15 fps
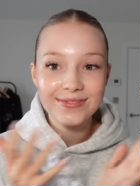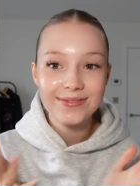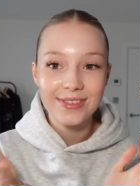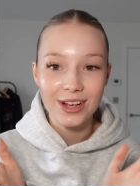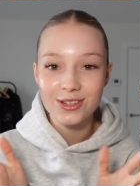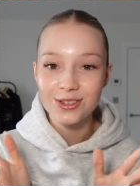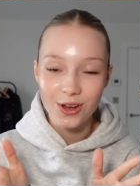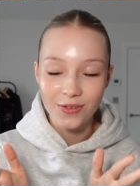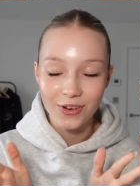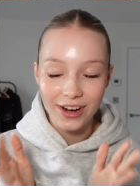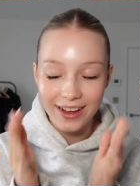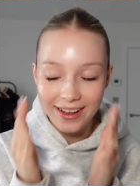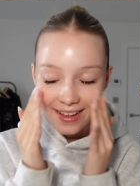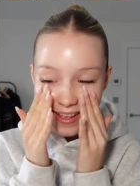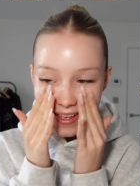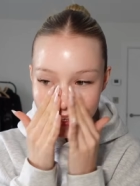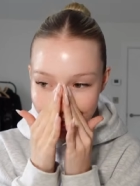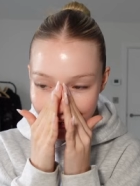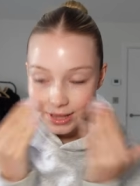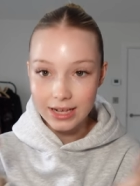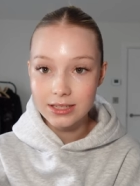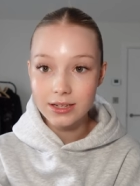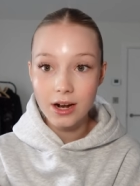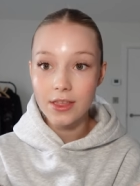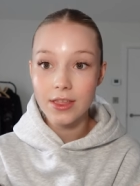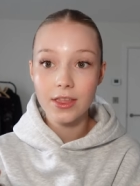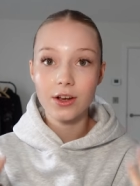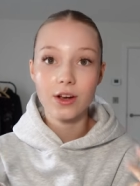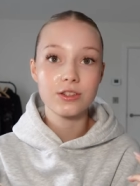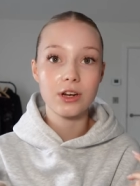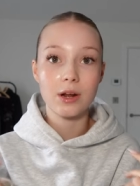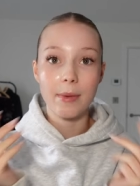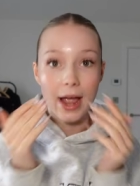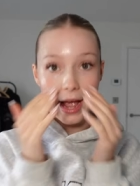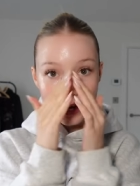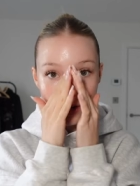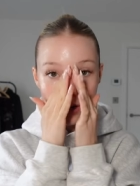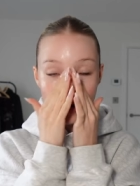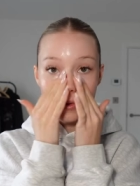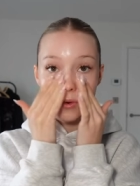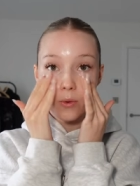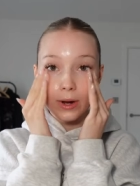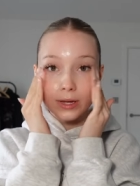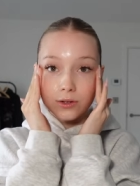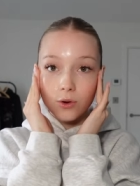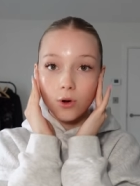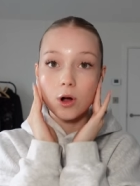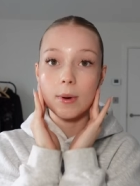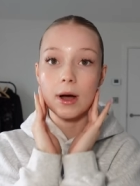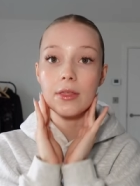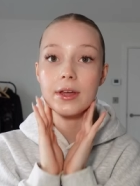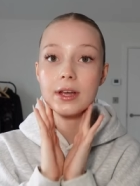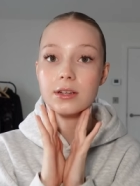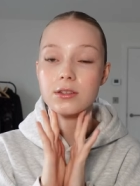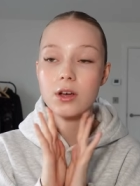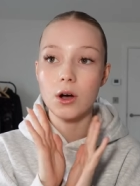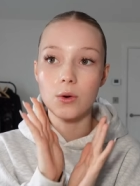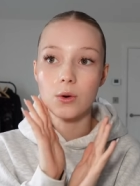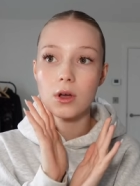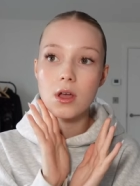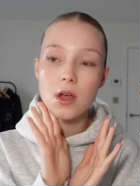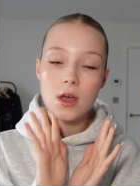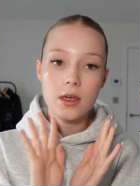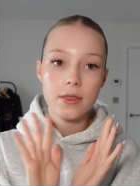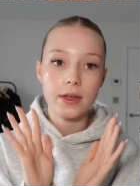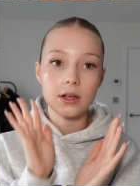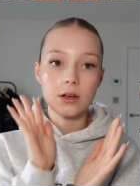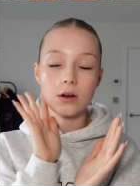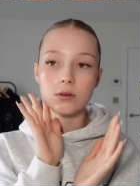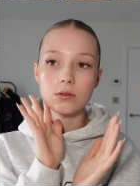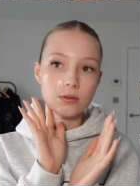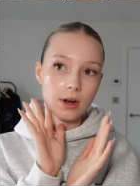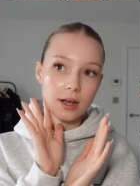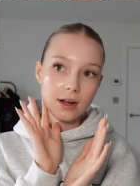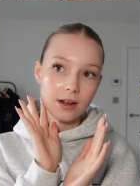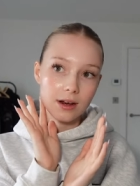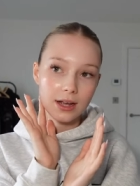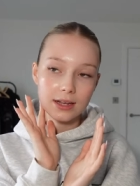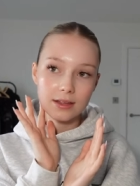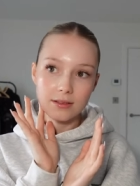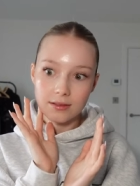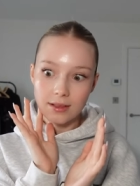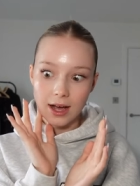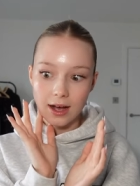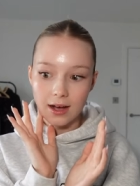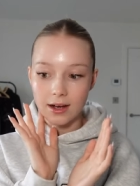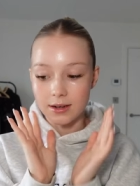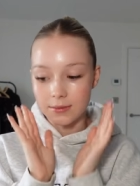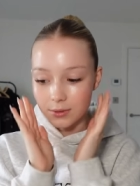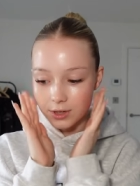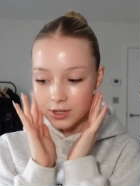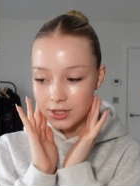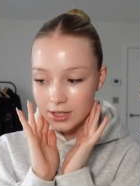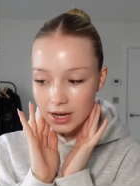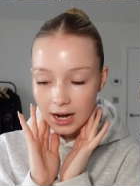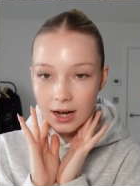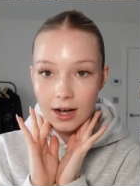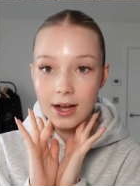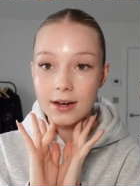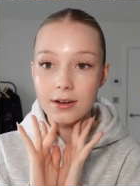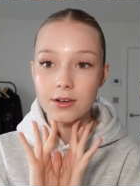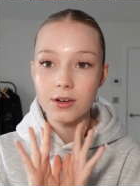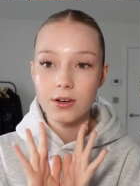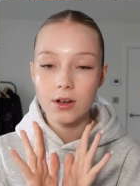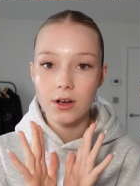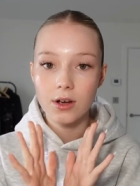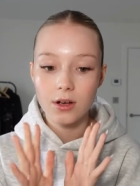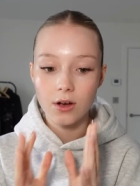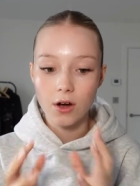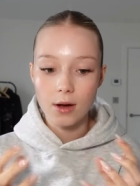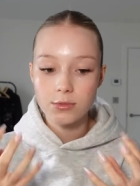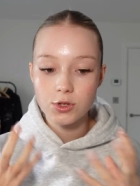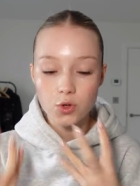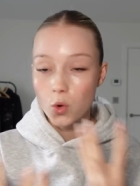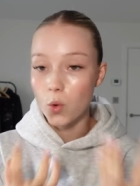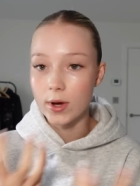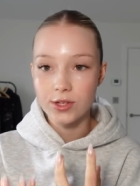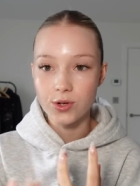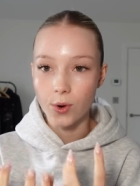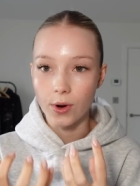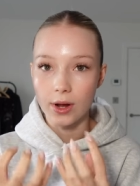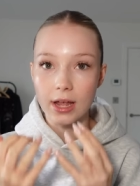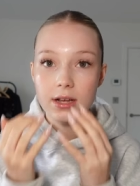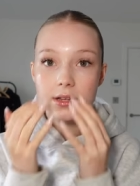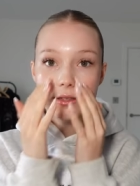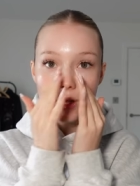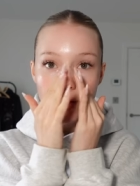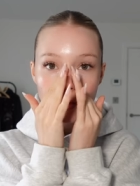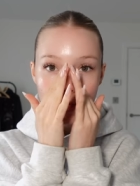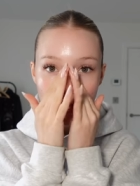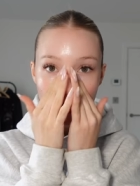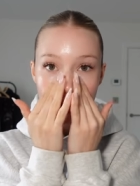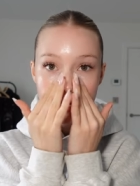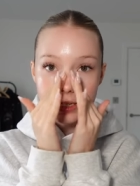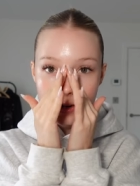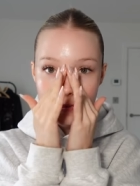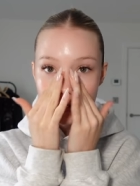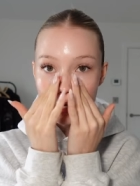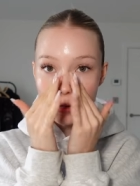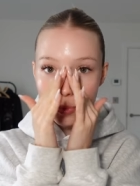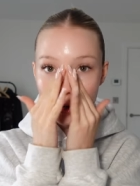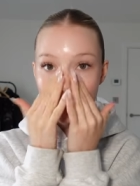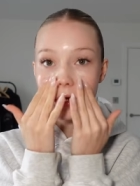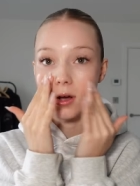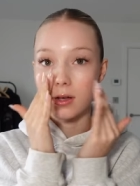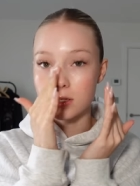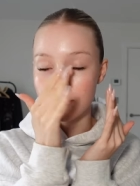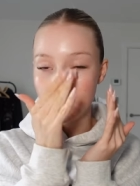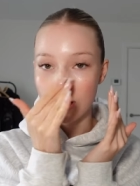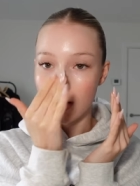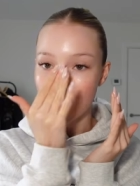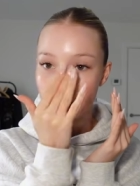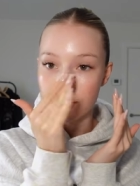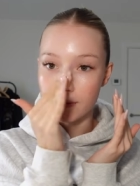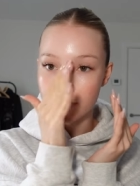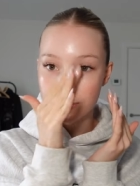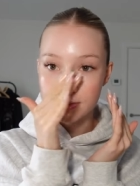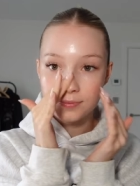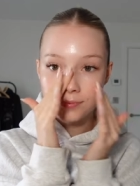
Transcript: that's so funny. But that's the kind of thing that goes on in my head and I'll always talk about things. I'll think, oh, like I like that, I want to do that and I'm just always talking. So the idea of doing a podcast for me kind of